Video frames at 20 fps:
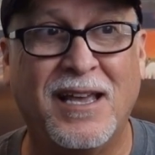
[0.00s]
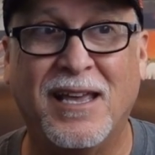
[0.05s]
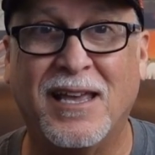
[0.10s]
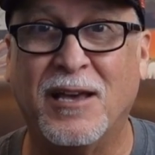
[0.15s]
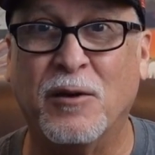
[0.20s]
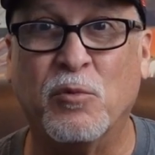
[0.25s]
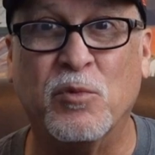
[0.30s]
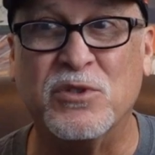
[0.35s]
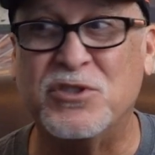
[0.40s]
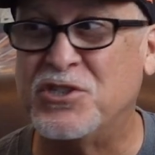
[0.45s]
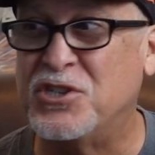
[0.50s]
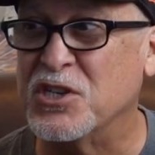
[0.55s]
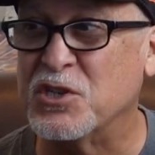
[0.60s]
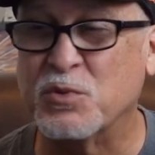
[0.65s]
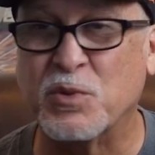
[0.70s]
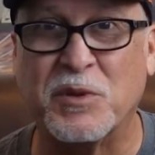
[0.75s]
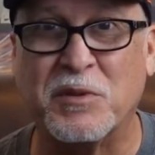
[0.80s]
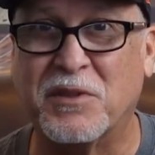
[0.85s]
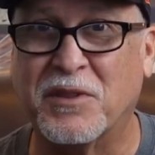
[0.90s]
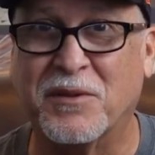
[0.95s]
it was
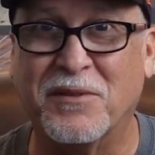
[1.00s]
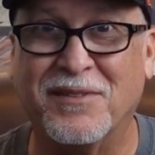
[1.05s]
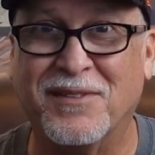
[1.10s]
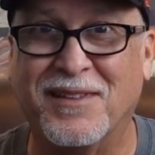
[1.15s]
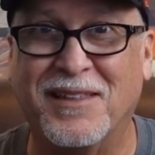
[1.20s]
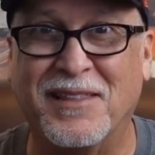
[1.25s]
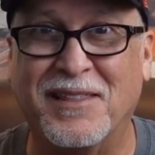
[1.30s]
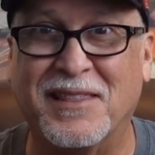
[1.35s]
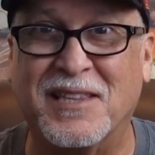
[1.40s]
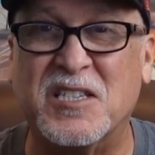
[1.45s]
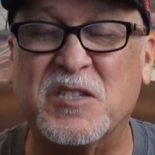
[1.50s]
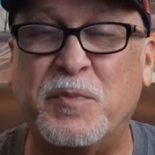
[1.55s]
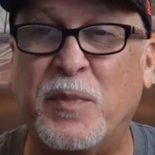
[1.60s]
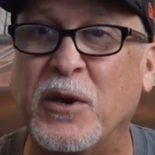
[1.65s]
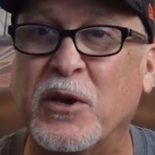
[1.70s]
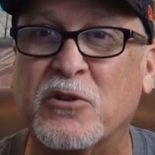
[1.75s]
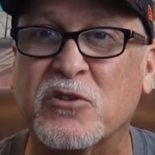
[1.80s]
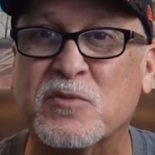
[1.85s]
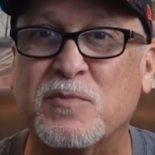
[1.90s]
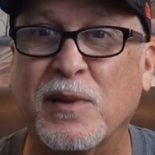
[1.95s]
just with the
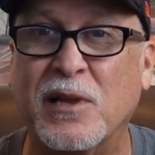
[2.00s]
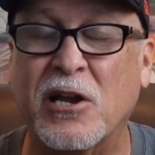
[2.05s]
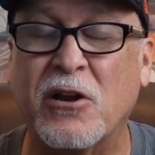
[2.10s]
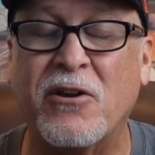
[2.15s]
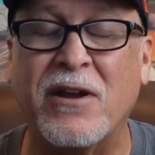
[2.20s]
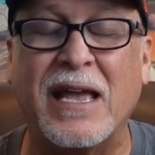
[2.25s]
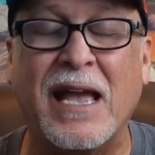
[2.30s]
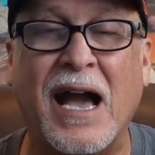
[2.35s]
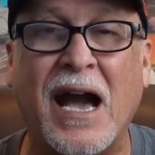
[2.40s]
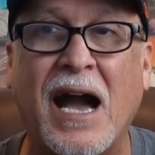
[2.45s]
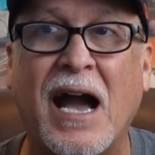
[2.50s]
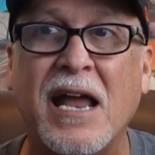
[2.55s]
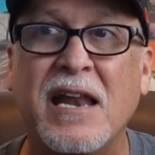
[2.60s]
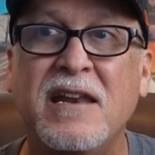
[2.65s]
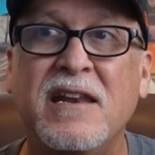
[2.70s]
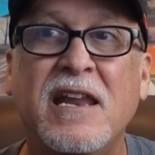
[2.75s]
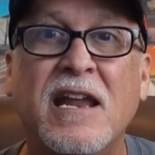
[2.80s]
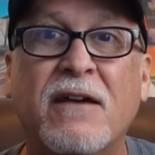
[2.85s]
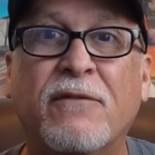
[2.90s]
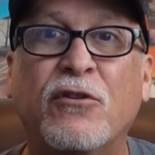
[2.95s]
speakers blaring. I
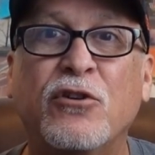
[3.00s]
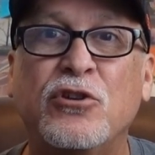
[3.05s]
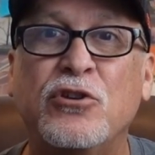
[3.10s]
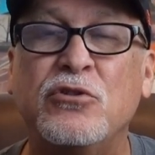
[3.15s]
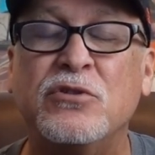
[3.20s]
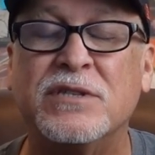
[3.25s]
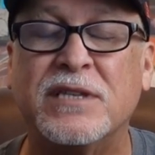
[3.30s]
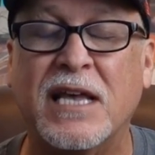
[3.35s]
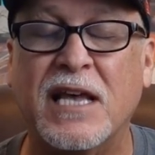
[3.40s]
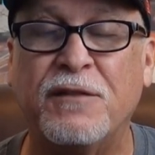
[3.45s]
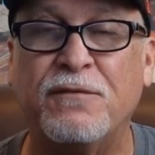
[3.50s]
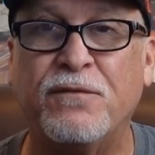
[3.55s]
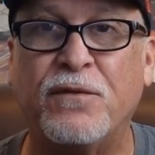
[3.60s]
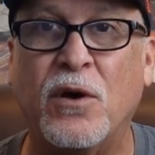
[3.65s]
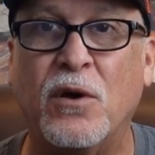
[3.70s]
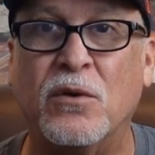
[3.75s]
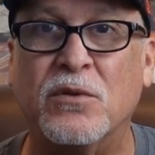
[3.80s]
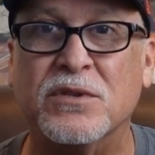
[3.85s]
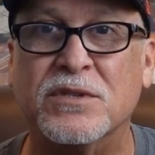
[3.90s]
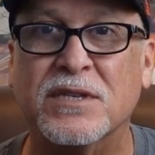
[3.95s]
never used
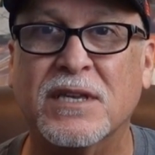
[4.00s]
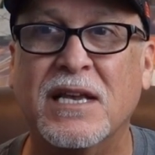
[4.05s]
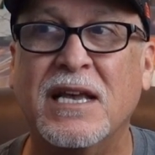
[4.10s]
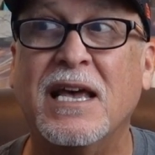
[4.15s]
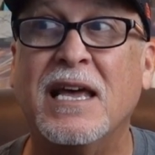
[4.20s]
headphones.